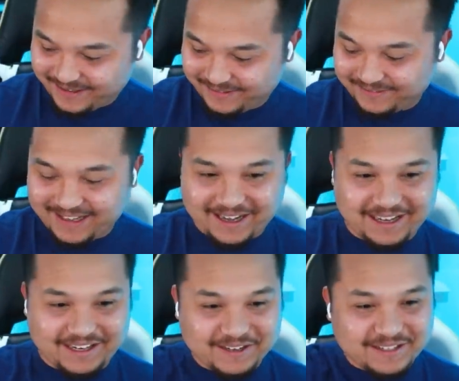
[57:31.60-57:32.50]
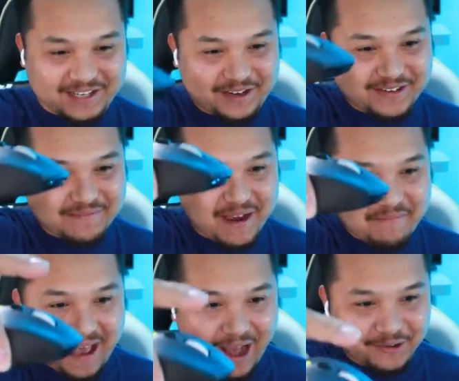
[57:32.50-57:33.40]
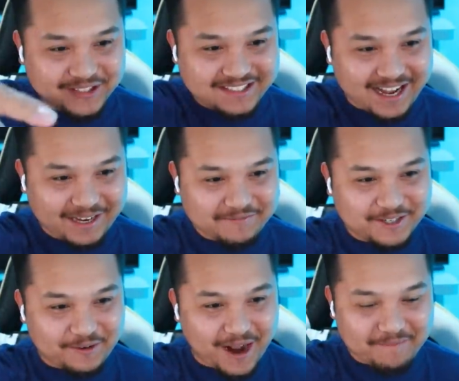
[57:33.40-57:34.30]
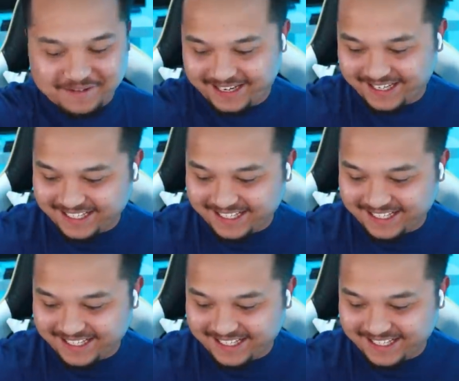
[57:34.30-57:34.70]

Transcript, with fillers: uh, here's here's my mouse. I'm dropping it.